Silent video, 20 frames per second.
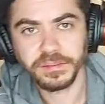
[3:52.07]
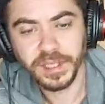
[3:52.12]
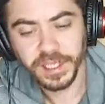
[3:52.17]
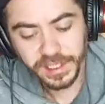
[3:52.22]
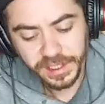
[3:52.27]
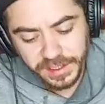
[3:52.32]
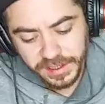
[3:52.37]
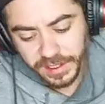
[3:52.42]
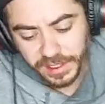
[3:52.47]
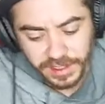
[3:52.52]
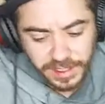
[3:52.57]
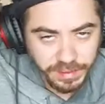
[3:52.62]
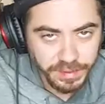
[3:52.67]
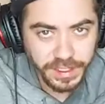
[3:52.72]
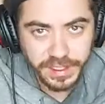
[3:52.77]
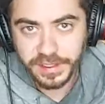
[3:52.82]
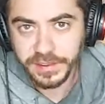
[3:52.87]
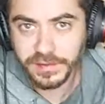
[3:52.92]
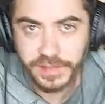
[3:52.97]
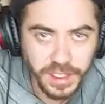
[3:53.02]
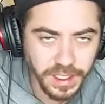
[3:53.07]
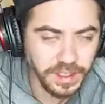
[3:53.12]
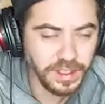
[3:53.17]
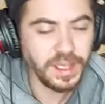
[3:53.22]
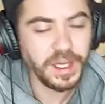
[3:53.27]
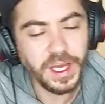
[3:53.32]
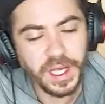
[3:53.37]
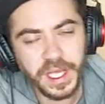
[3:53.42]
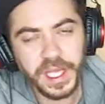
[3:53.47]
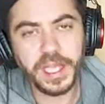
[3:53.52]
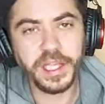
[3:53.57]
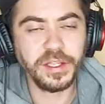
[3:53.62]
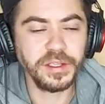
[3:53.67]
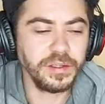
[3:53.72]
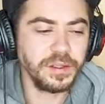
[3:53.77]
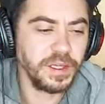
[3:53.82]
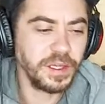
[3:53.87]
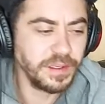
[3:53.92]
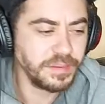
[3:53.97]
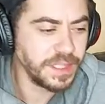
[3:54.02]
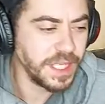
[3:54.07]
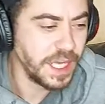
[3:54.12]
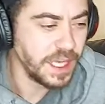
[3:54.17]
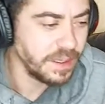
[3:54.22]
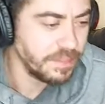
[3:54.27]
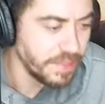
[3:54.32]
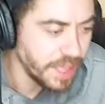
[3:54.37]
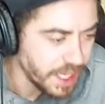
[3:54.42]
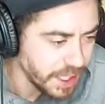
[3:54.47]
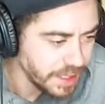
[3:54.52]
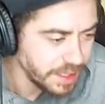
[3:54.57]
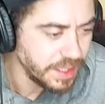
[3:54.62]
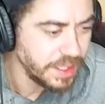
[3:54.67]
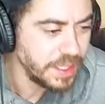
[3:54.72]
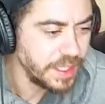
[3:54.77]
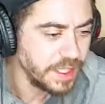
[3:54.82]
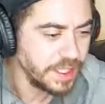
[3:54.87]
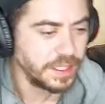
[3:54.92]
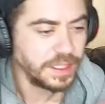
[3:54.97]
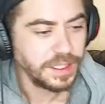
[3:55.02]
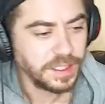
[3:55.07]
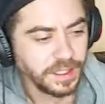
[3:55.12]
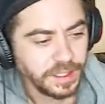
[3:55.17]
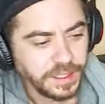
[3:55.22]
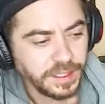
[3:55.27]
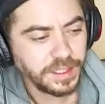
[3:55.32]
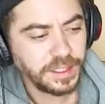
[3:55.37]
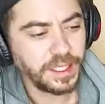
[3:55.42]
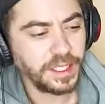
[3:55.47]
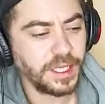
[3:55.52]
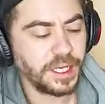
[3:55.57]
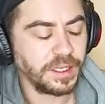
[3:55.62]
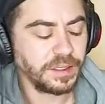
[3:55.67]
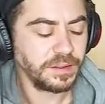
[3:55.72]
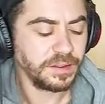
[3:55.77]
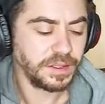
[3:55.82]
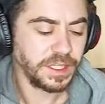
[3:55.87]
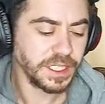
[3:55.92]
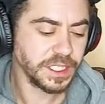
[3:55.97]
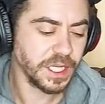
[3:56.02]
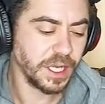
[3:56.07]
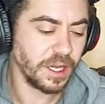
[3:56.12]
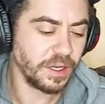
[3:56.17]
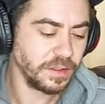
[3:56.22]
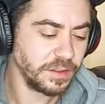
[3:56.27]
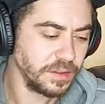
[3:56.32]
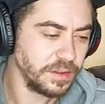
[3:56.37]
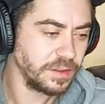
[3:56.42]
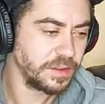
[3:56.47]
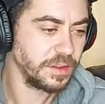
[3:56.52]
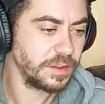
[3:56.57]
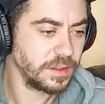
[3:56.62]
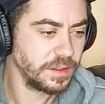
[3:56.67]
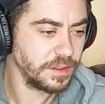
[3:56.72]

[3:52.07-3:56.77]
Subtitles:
man, I tucked up in the street. I hear you, you know what I'm saying? But you know, let's go.